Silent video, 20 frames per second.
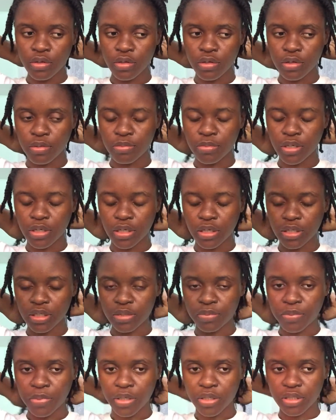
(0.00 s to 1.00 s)
I'm not
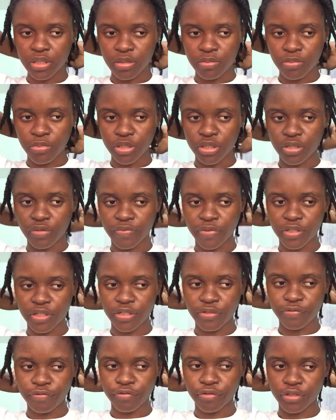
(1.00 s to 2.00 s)
expecting much of a
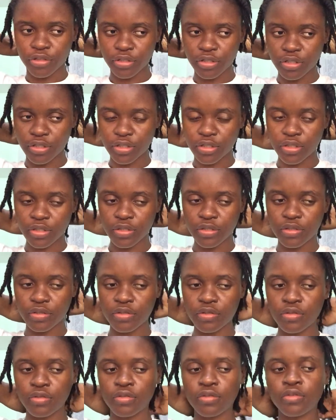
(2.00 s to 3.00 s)
difference
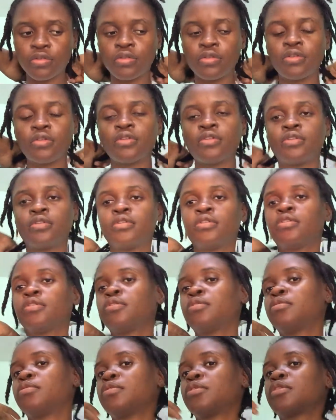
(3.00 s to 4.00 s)

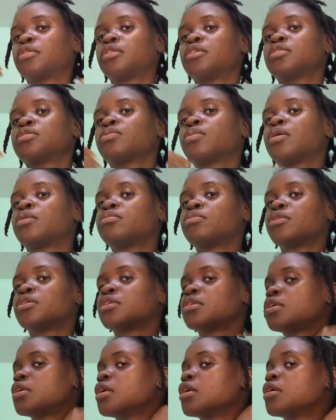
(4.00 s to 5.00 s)
with this one, but
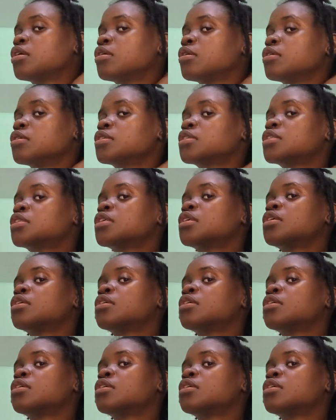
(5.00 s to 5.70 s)
here goes.